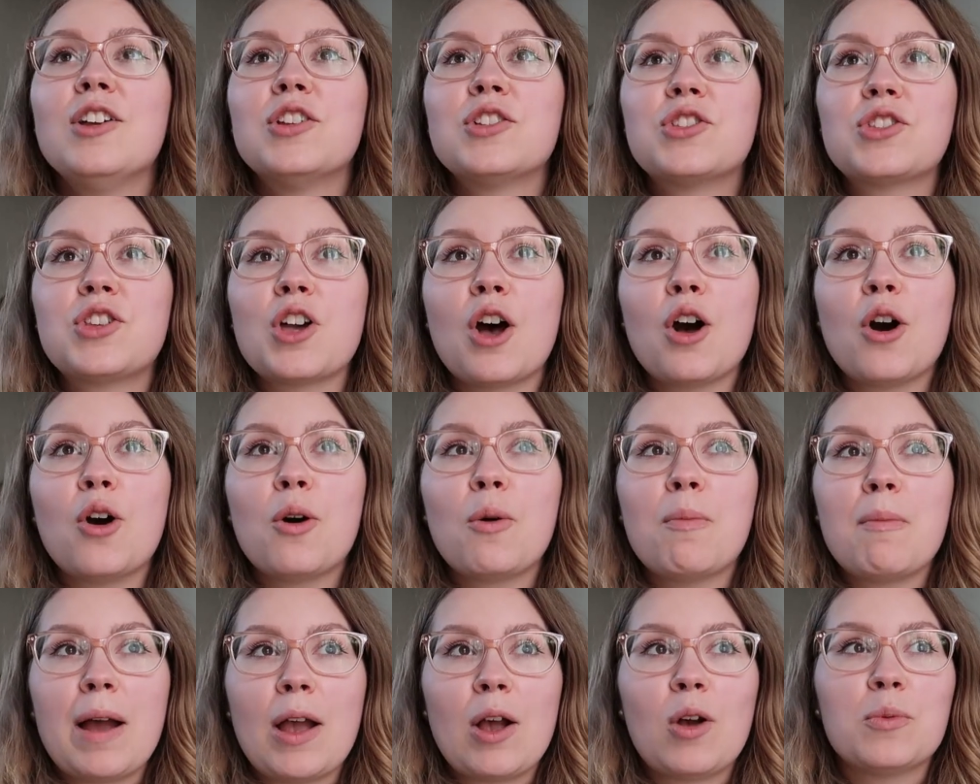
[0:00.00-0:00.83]

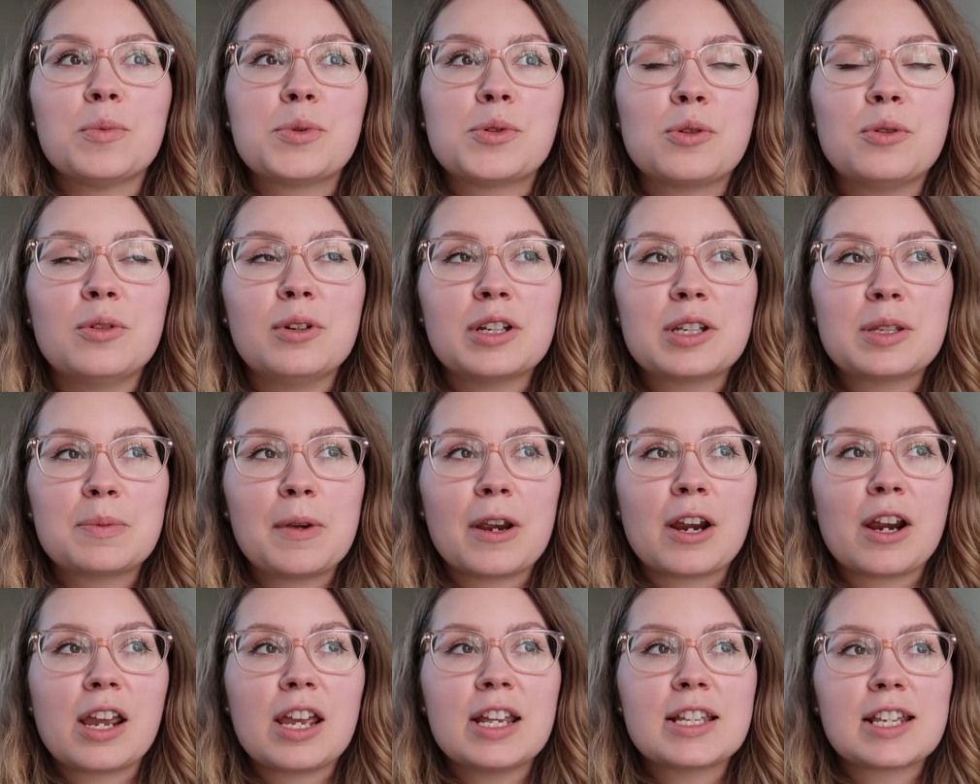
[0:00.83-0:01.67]
So my homeschool
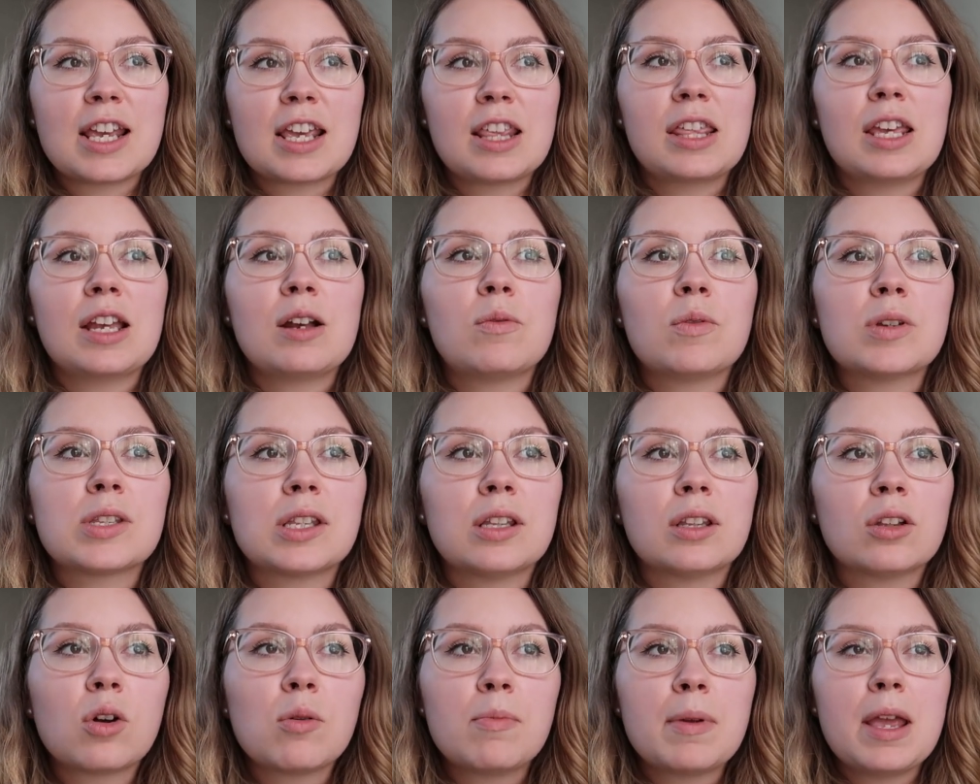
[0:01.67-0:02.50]
experience I think was a
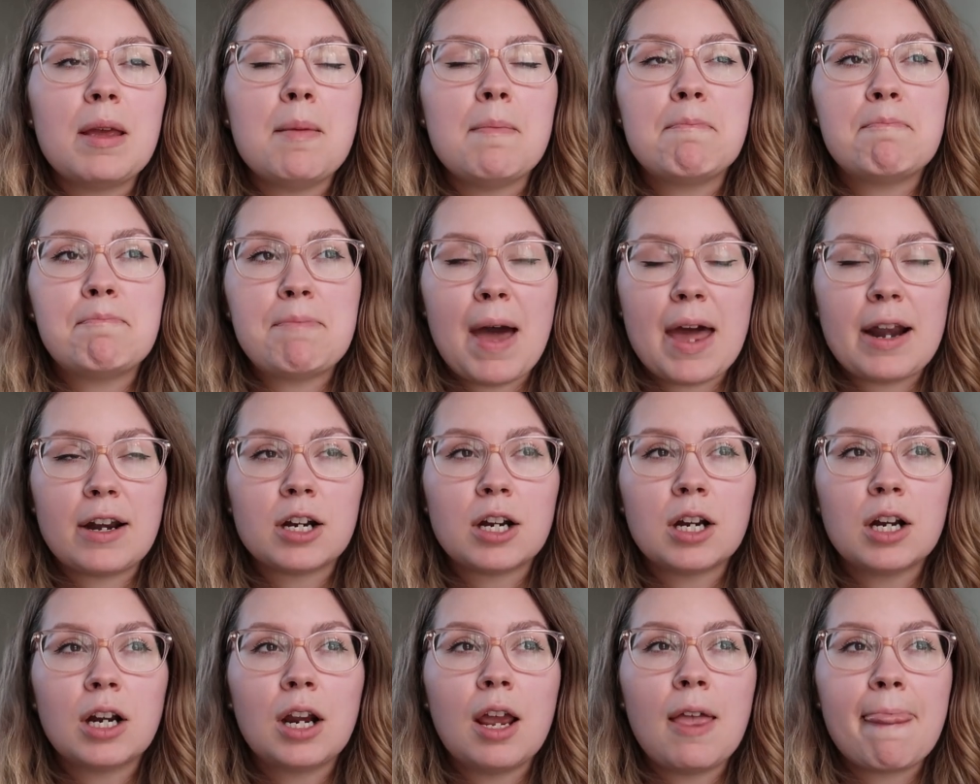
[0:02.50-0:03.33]
little bit
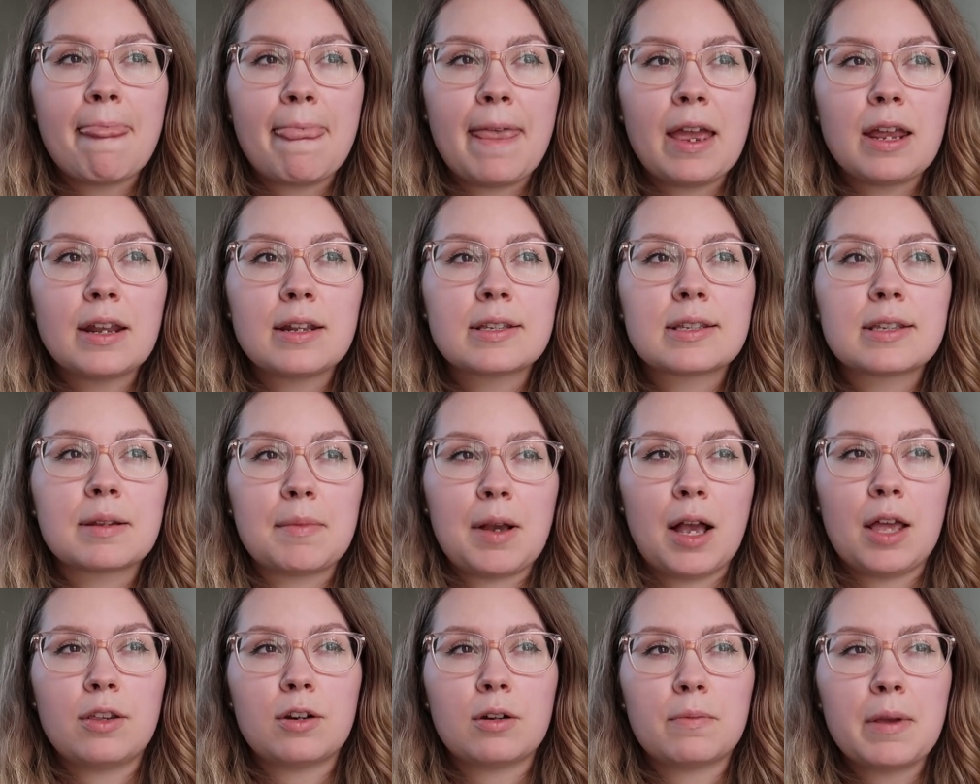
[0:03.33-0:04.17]
better than some
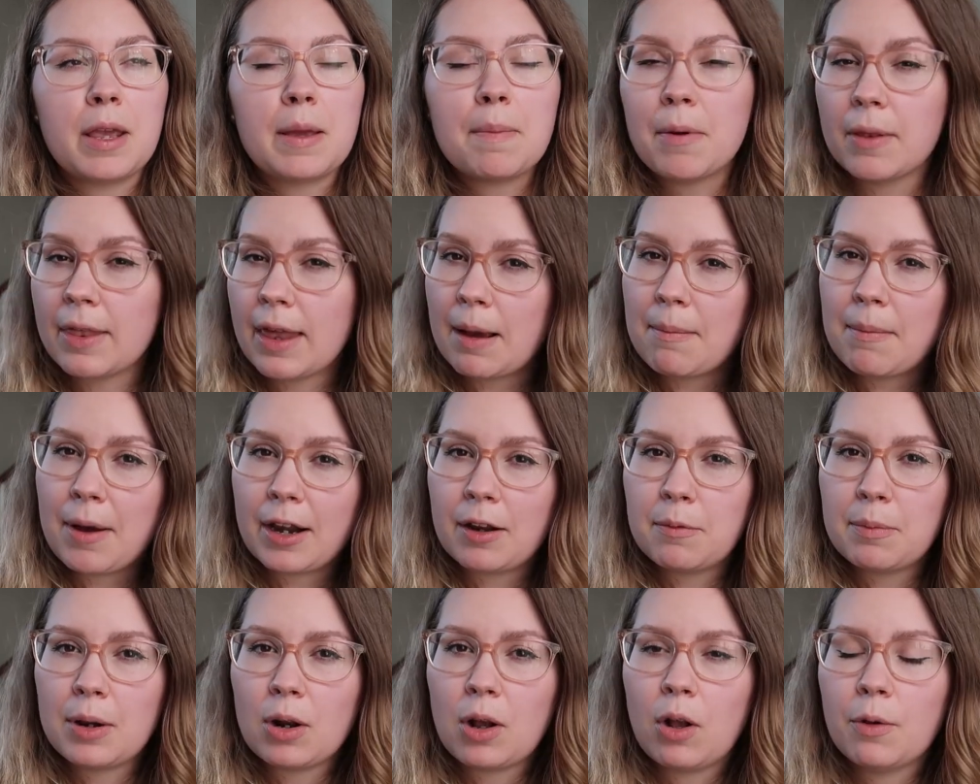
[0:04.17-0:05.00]
other people that that might
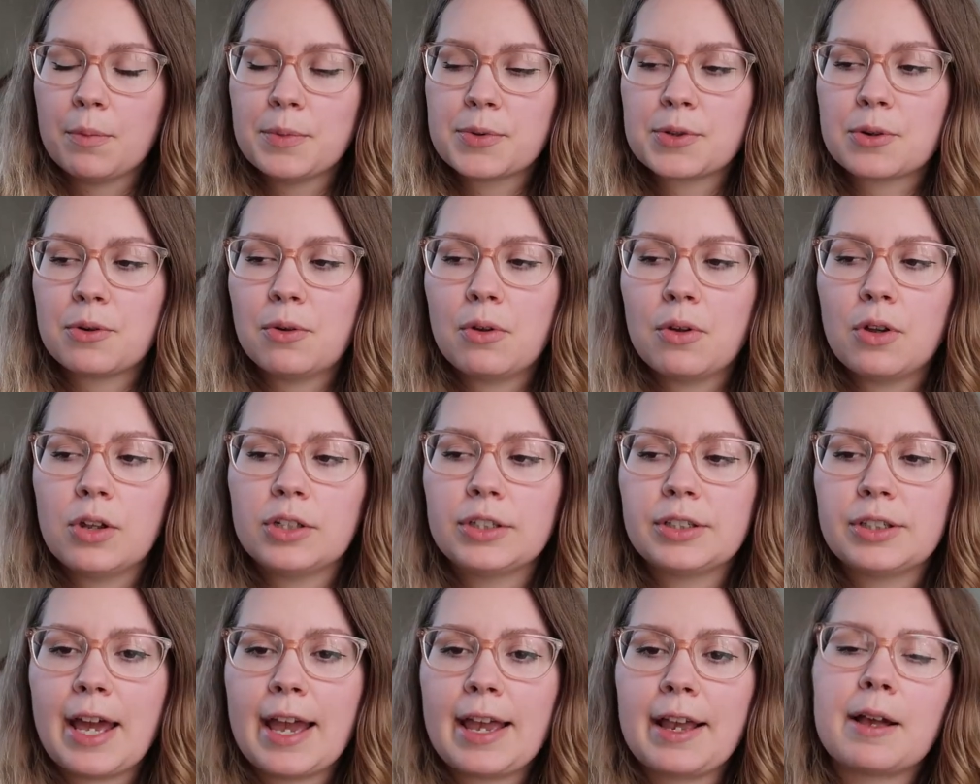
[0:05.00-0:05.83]
have been
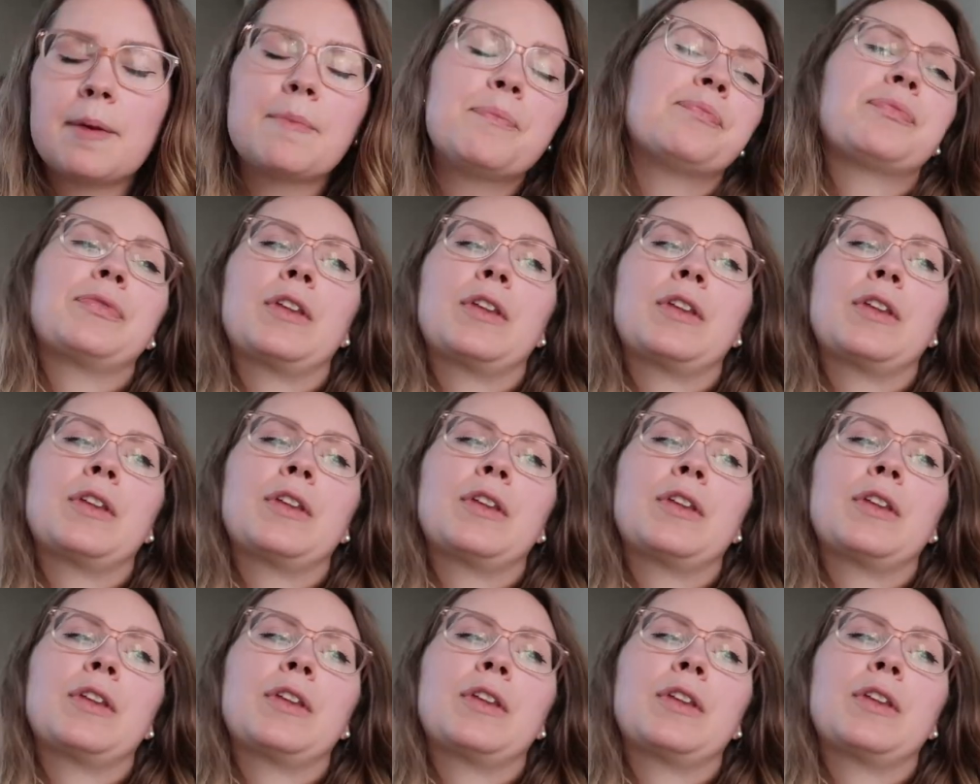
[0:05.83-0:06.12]
homeschooled, like